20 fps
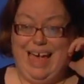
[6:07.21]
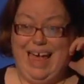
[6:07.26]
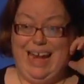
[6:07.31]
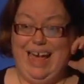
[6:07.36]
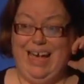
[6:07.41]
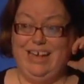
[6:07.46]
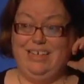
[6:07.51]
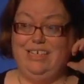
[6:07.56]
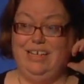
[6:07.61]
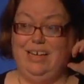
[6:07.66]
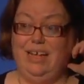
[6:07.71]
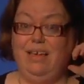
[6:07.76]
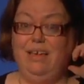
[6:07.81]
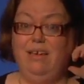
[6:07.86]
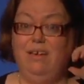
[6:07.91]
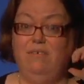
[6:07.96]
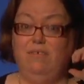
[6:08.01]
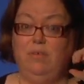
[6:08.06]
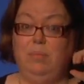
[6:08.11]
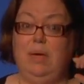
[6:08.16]
And actually,
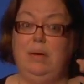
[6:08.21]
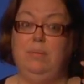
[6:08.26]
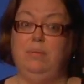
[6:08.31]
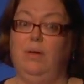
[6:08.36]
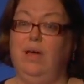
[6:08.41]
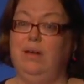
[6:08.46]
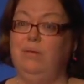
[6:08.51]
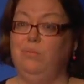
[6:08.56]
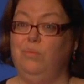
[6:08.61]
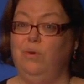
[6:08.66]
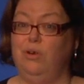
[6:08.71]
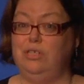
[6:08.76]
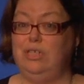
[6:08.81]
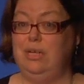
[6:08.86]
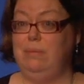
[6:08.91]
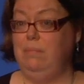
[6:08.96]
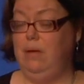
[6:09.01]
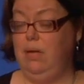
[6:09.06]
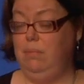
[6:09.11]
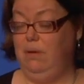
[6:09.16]
for people who hadn't watched
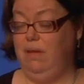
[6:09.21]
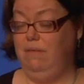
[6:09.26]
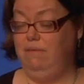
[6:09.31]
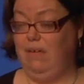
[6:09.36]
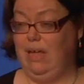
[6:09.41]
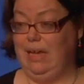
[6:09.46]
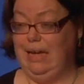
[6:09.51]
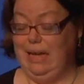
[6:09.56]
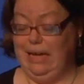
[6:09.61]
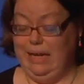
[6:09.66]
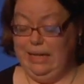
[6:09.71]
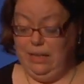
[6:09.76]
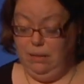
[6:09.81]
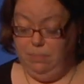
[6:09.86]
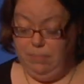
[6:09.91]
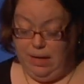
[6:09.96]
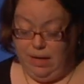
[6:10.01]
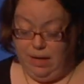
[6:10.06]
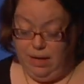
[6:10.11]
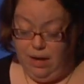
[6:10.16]
it, maybe it felt a little
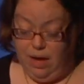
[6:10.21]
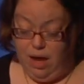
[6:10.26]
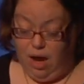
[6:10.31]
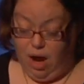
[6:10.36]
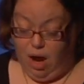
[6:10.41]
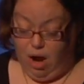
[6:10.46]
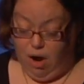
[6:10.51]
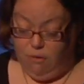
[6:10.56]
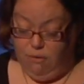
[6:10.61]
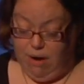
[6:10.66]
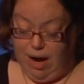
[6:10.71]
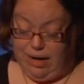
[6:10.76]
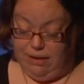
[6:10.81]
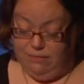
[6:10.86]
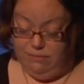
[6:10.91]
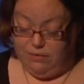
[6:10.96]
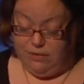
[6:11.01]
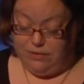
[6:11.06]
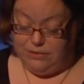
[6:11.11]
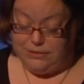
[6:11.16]
bit
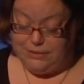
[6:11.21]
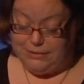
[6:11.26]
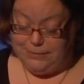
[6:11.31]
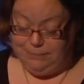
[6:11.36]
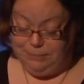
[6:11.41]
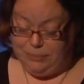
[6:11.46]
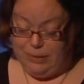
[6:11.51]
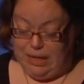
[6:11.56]
irrelevant.